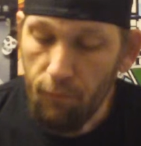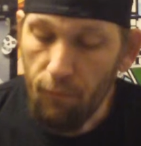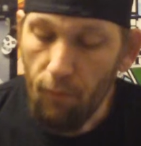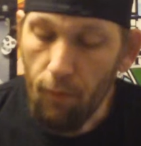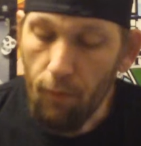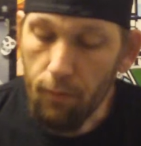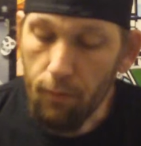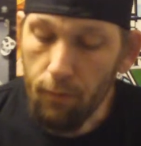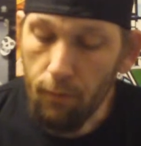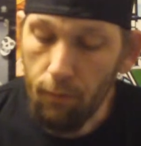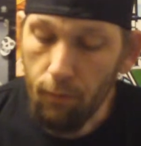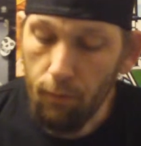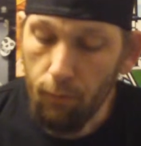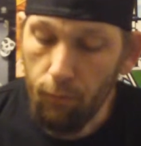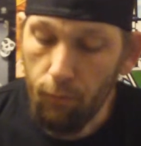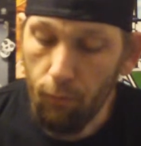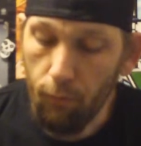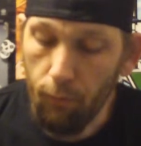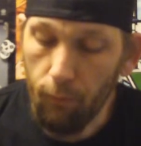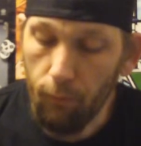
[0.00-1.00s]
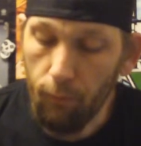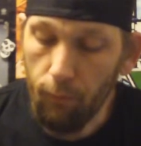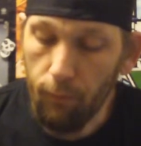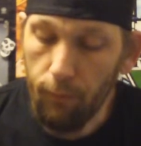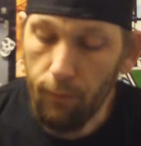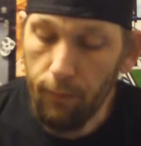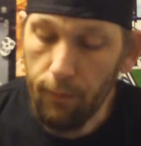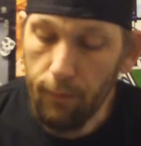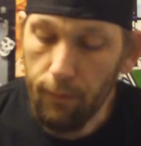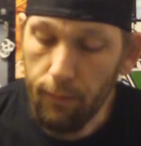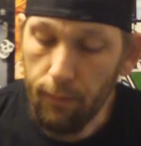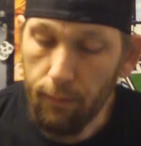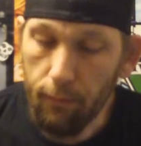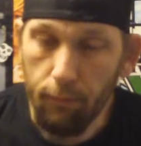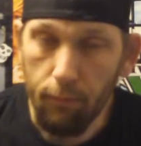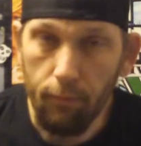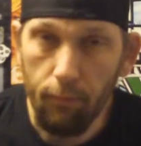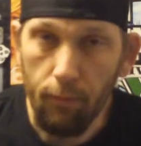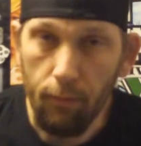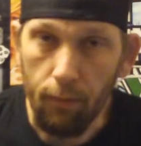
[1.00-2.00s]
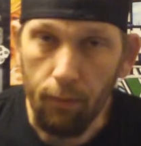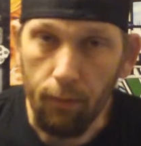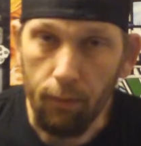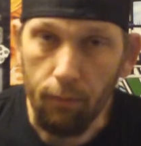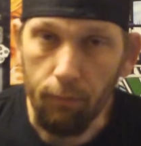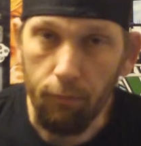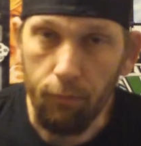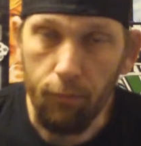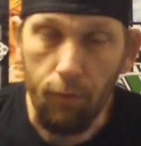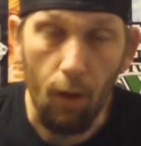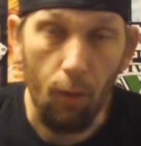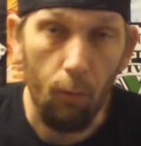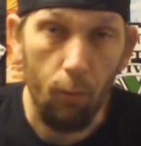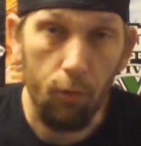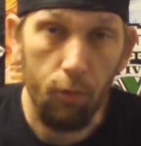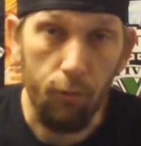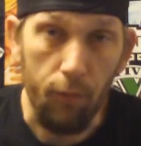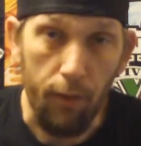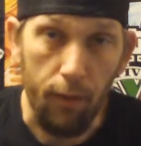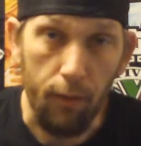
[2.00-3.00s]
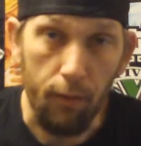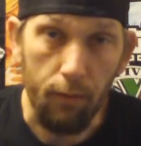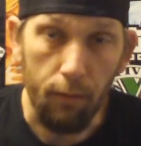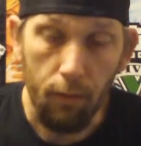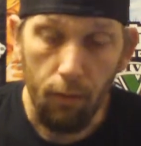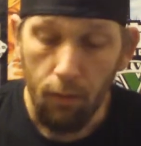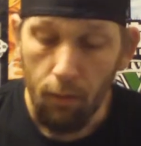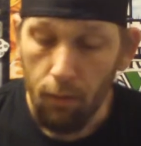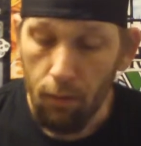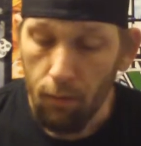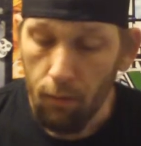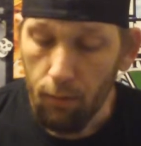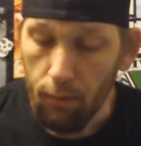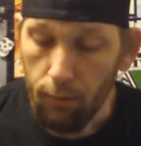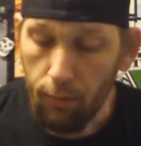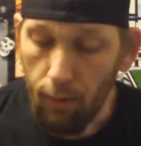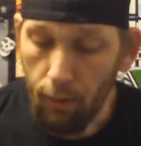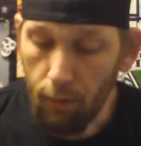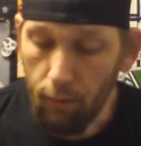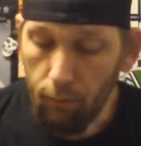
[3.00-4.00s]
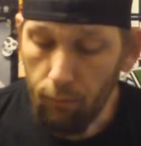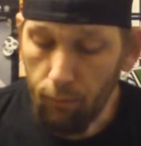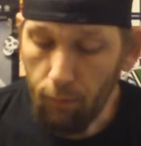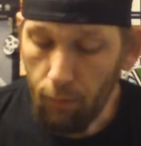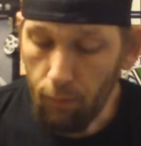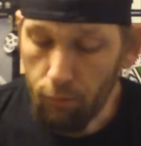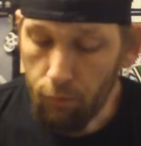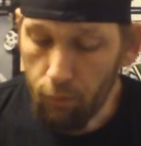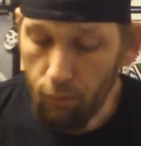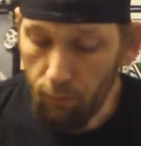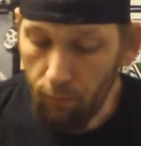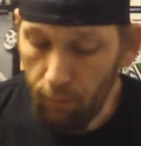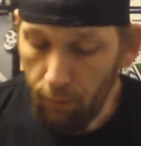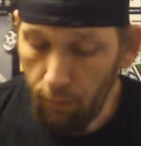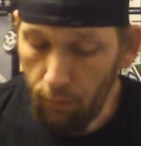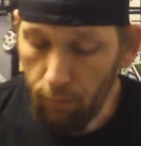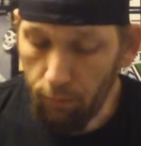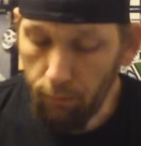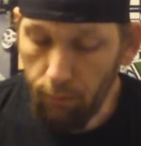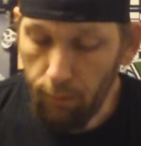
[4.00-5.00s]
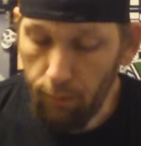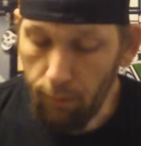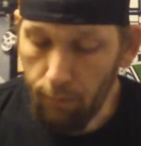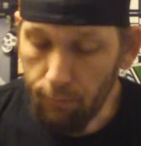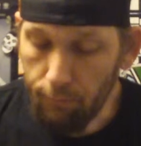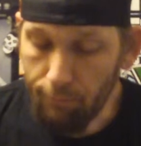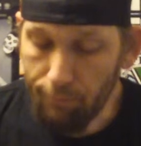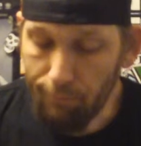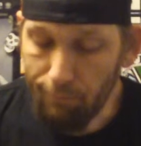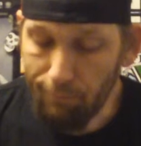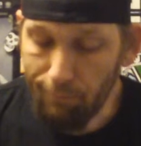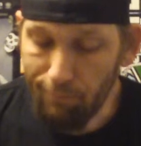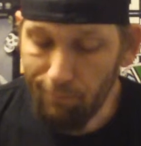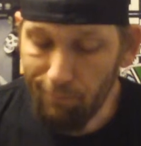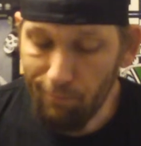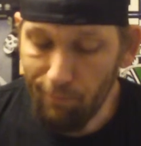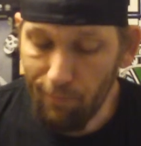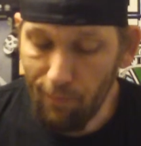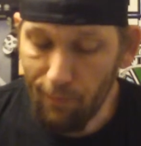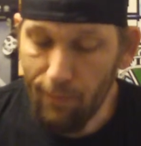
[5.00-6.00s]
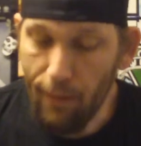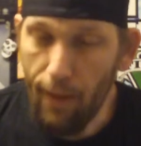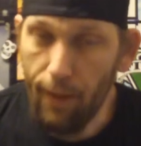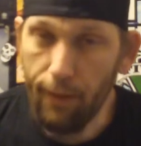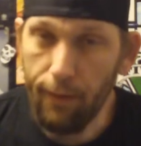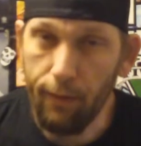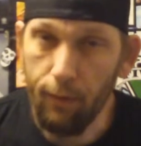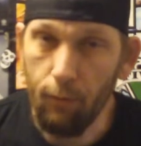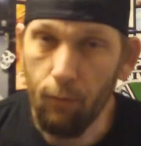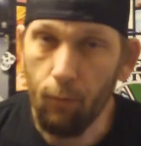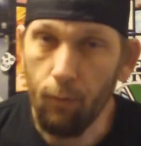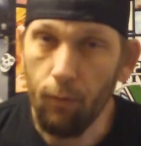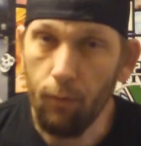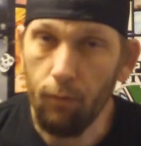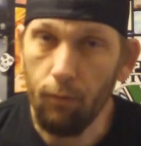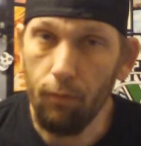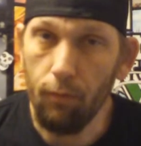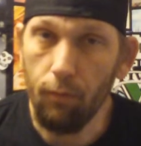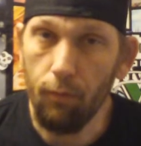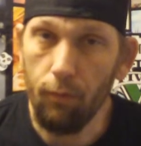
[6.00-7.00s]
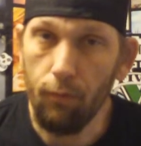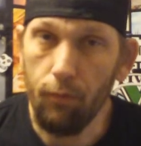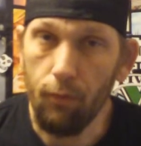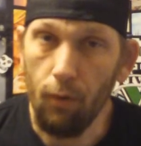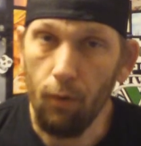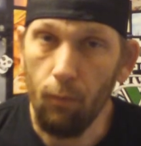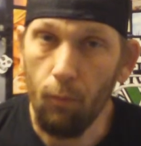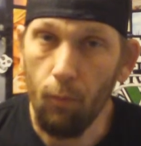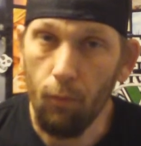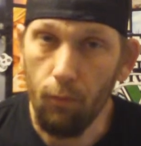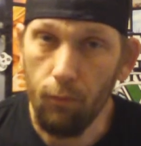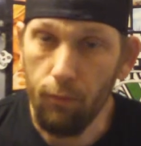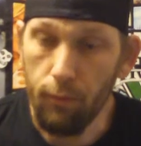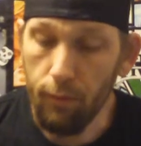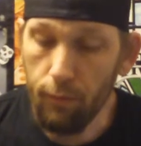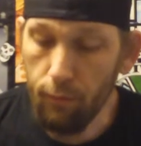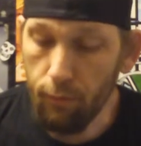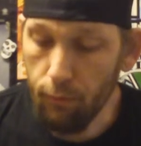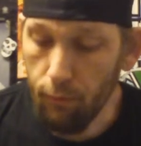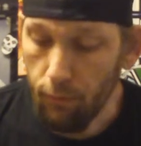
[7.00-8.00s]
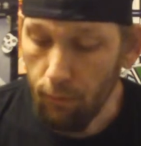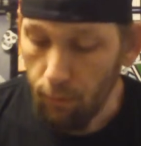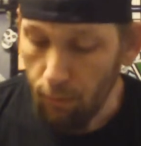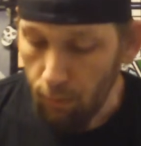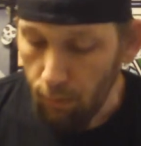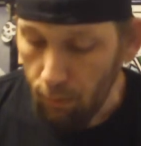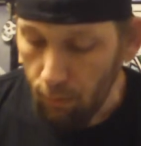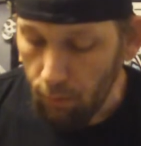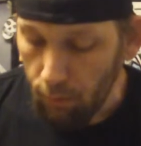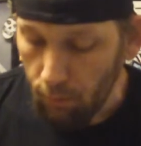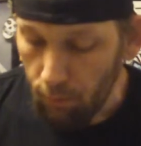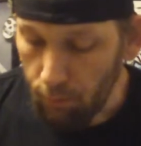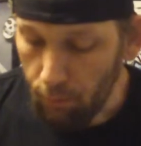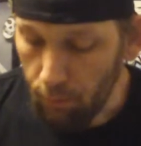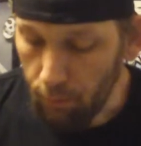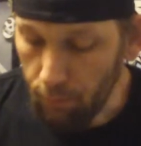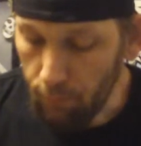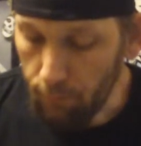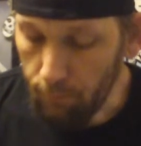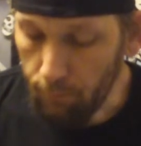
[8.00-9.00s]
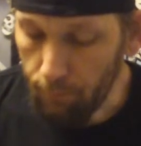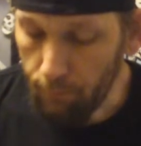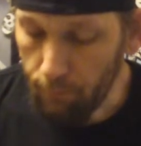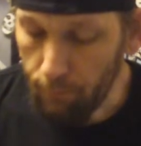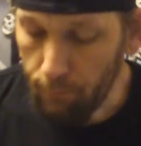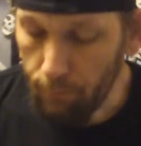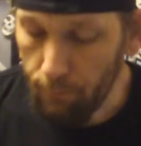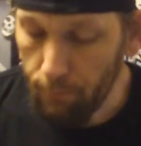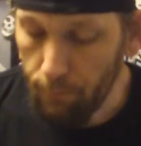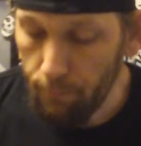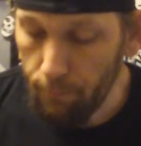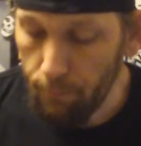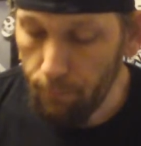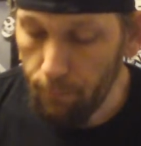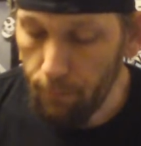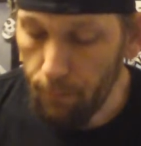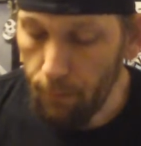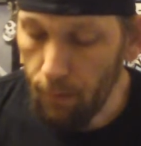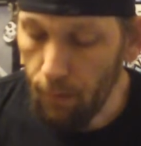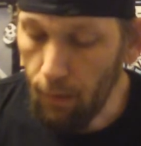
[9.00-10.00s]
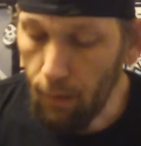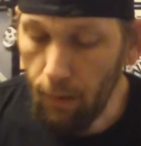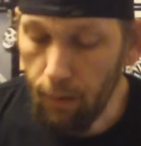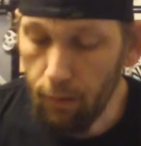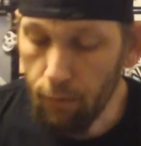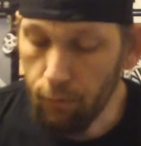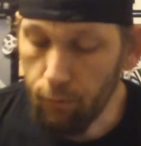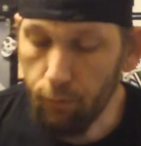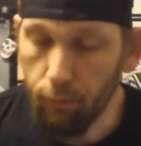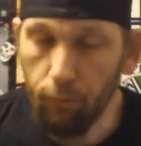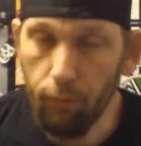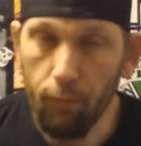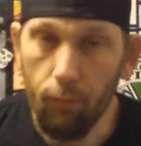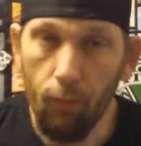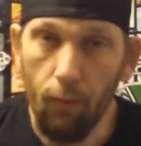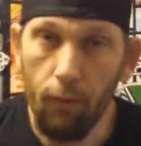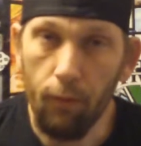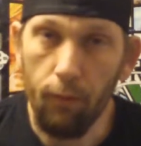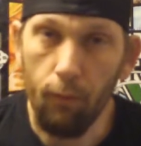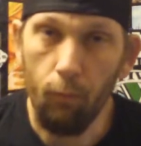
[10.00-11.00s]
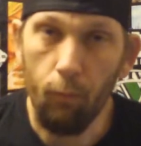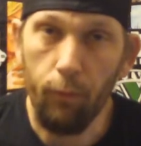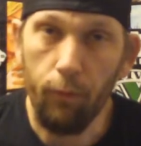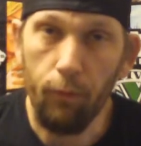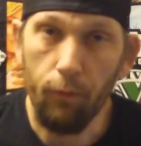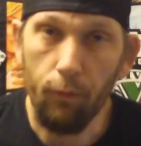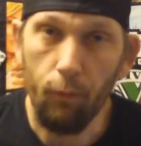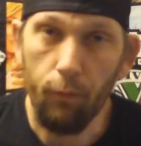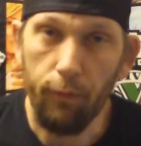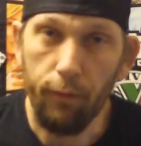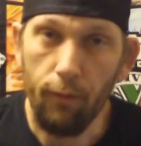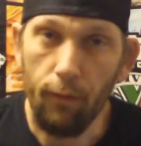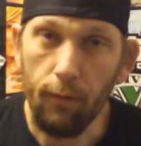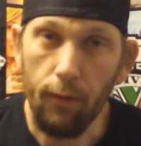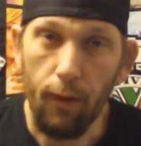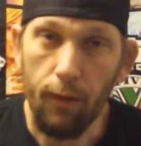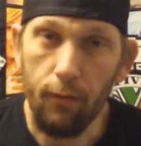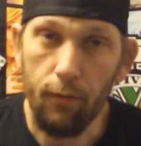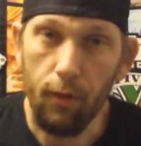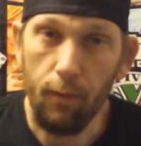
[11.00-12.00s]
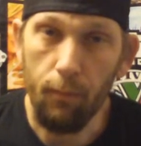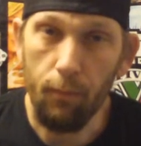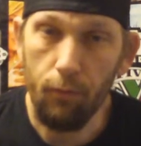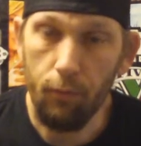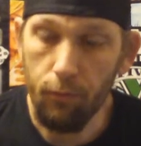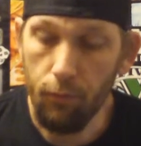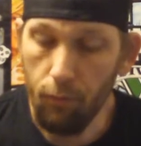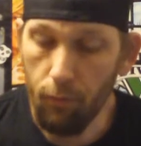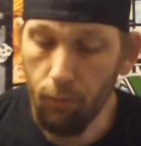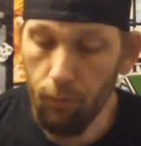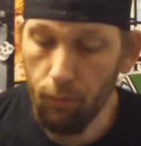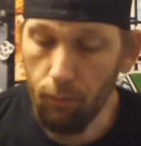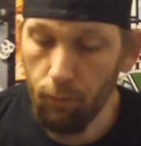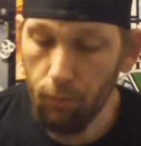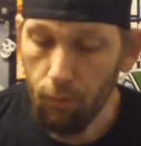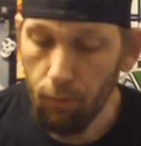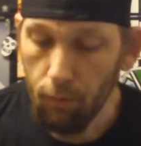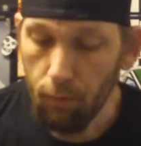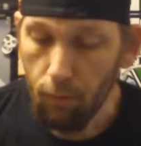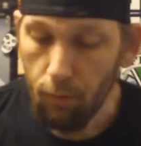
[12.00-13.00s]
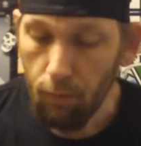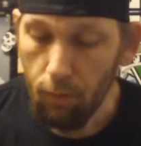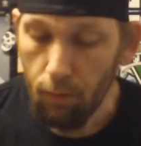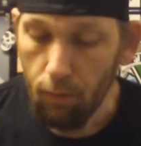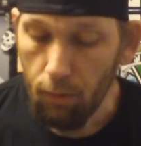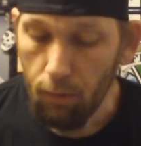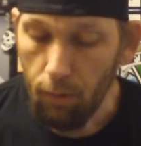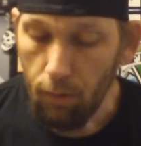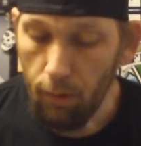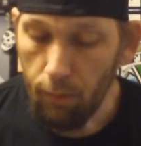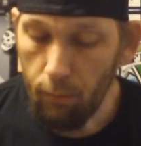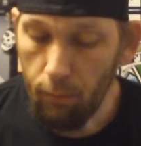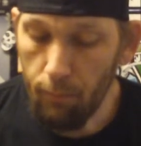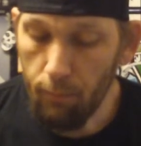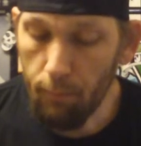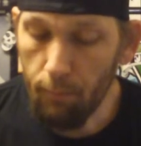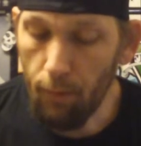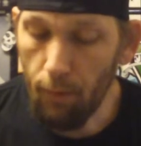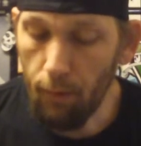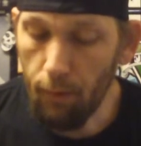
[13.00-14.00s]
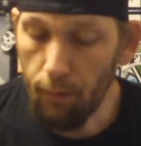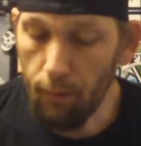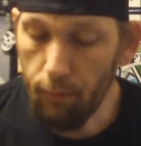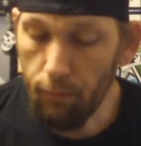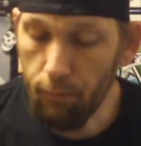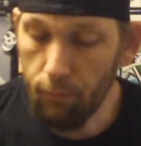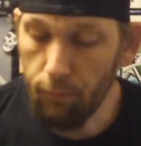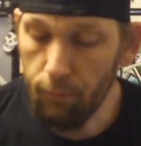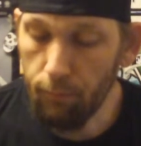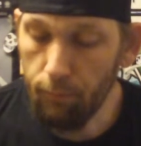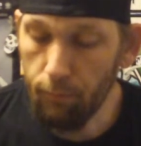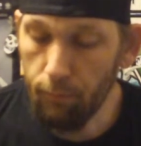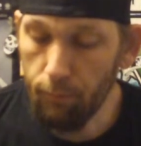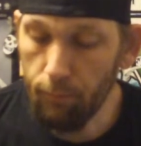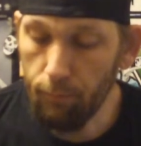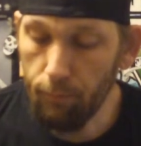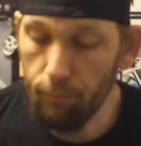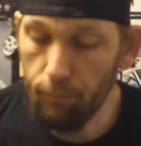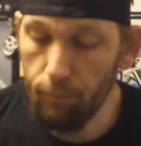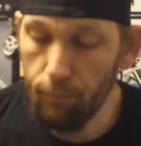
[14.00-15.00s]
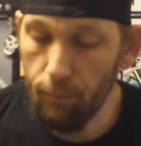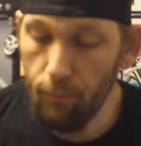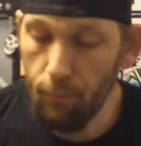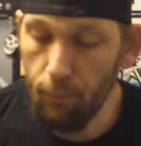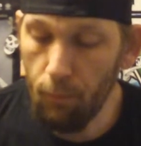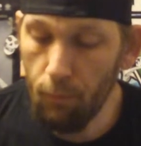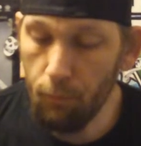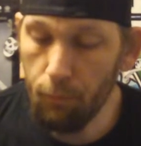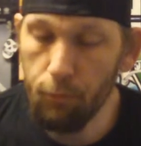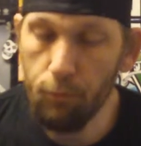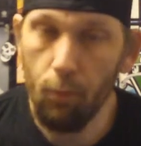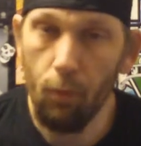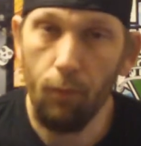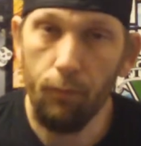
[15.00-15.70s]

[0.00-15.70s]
fun for the Star Wars fan. Kind of juvenile and lacking what Star Wars is. But I just really wanted to wield a lightsaber, so I went and bought it. It was almost